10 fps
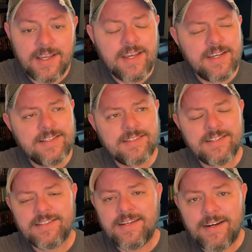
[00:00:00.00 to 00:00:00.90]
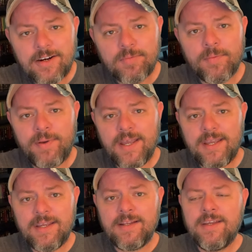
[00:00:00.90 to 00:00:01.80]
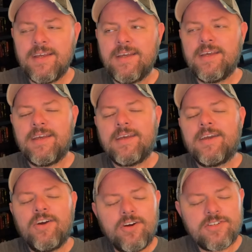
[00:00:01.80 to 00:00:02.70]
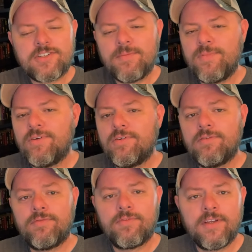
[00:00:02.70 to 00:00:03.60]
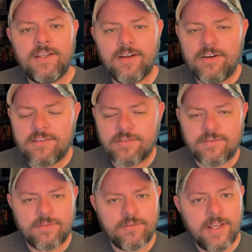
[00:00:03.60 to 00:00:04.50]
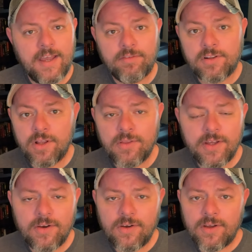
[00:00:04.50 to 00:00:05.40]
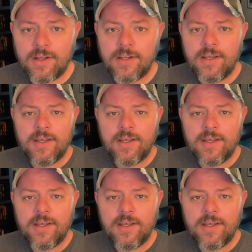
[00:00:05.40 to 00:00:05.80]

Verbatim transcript: He's in terrible pain it hurts to move. It hurts to have clothing on.